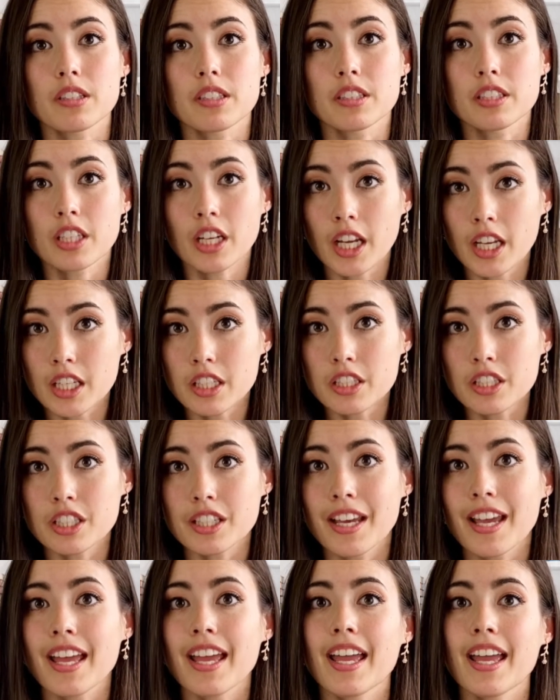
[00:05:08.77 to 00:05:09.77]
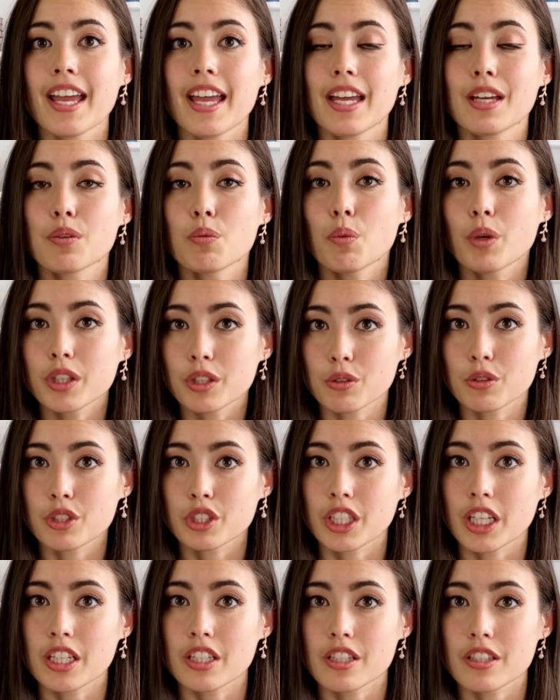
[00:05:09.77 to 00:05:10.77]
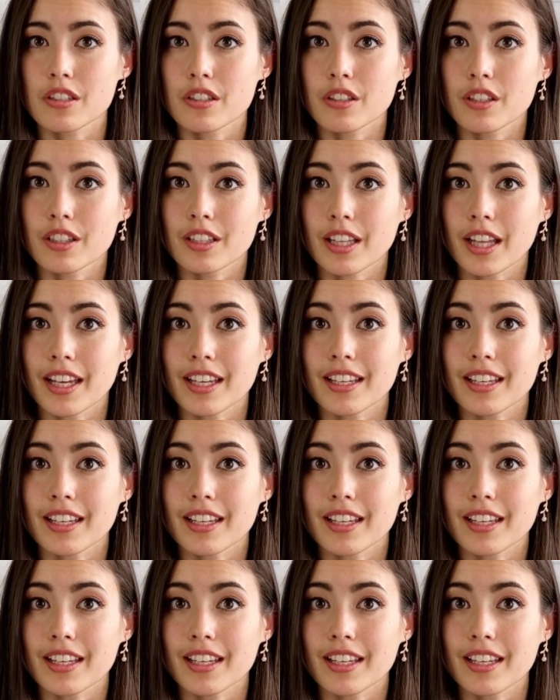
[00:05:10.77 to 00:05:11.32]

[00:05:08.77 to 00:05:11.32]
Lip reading: changed and what those changes look like.